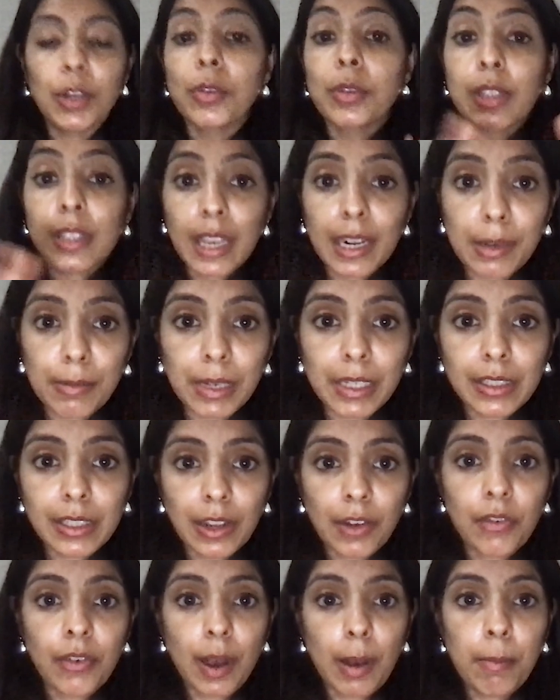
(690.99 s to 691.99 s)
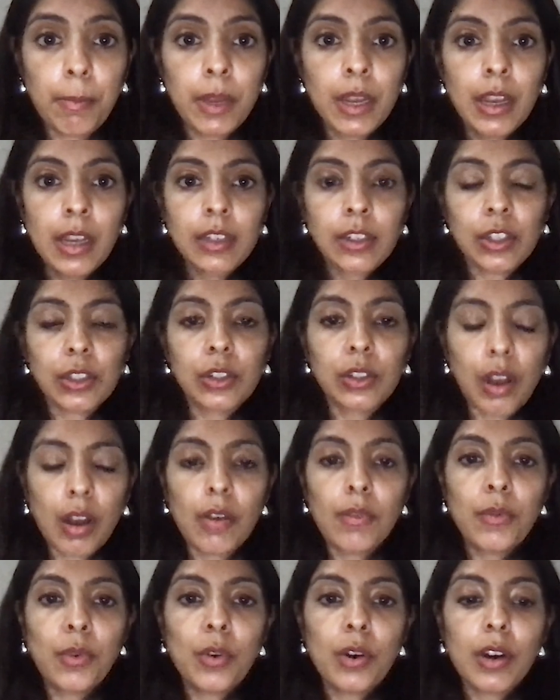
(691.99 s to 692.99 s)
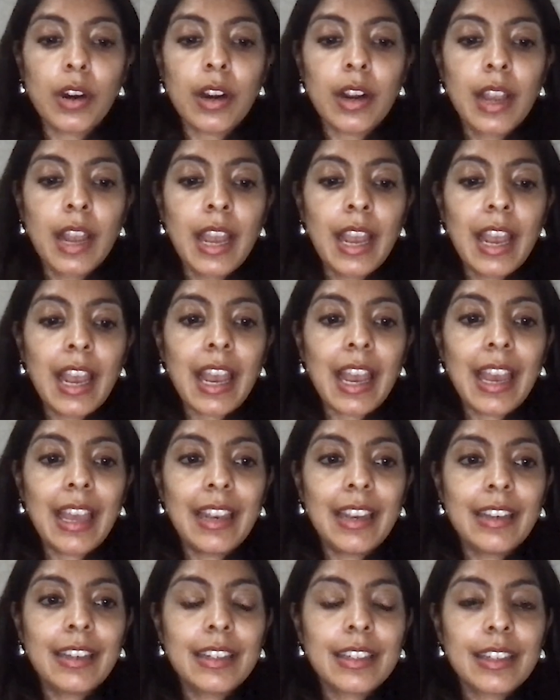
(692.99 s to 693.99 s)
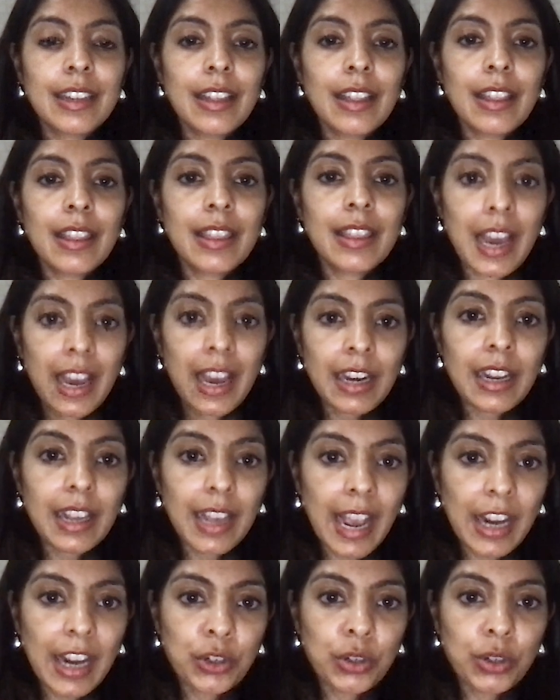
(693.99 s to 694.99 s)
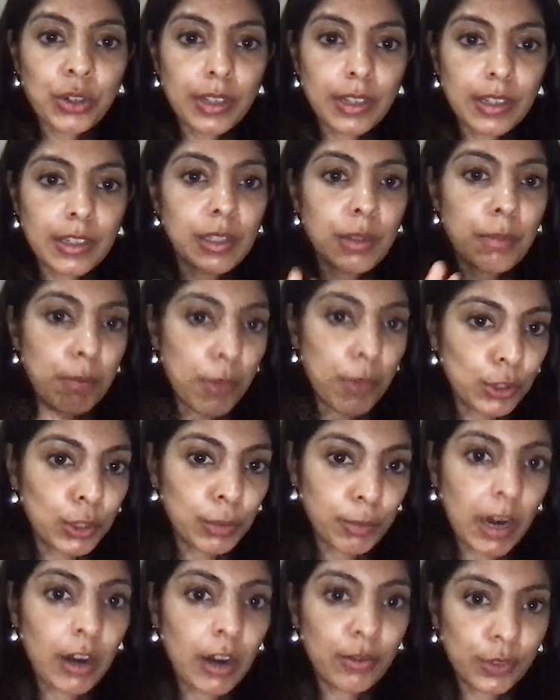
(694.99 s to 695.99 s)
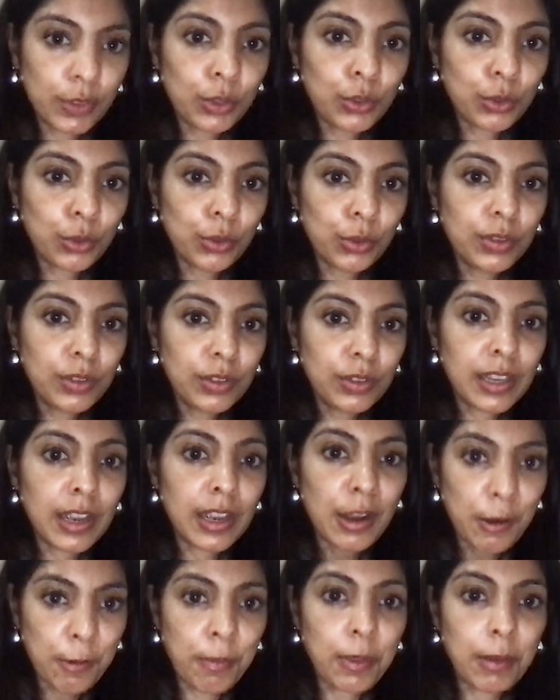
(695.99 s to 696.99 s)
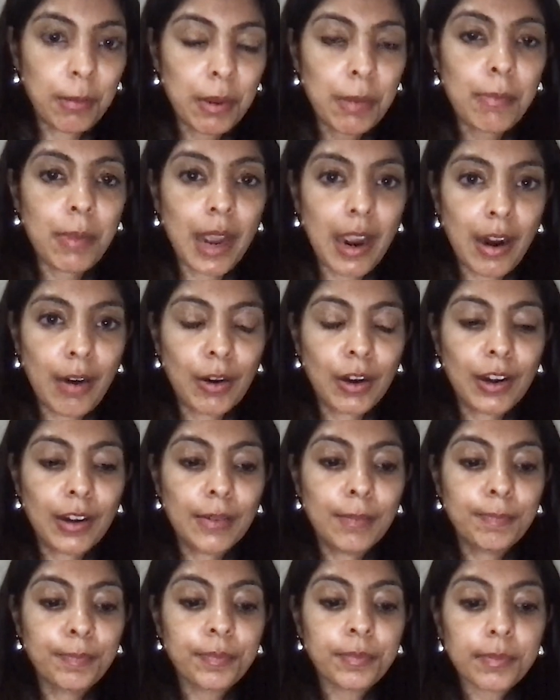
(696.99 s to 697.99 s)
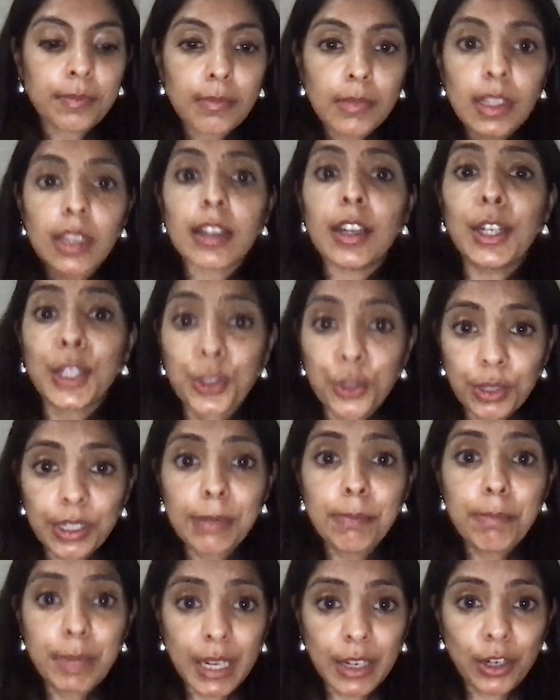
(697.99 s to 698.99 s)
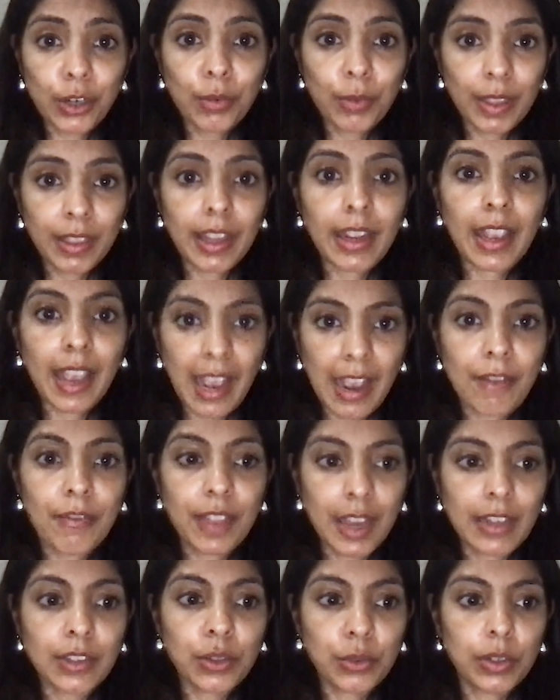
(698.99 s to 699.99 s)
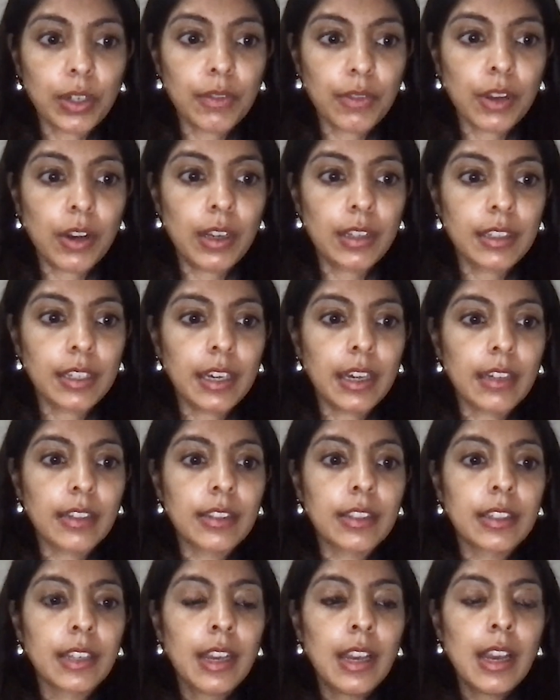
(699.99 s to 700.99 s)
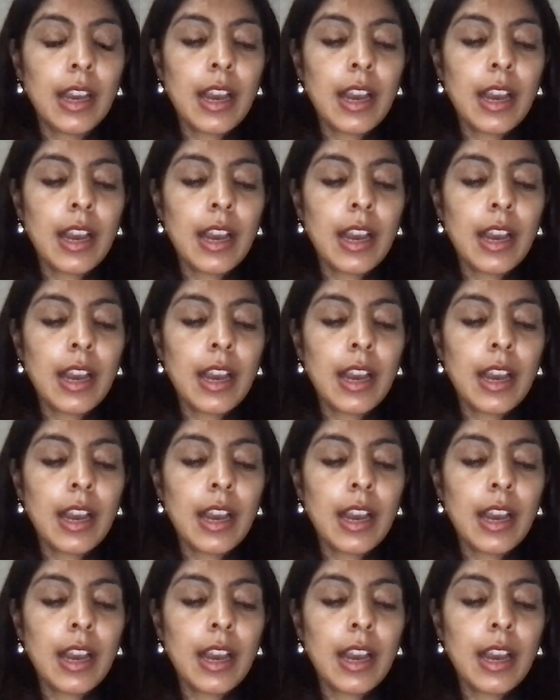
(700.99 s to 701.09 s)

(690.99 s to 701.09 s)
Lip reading: setting myself up to solve for. And that actually is the most powerful tool to help them empower and dream bigger when they have that sort of context.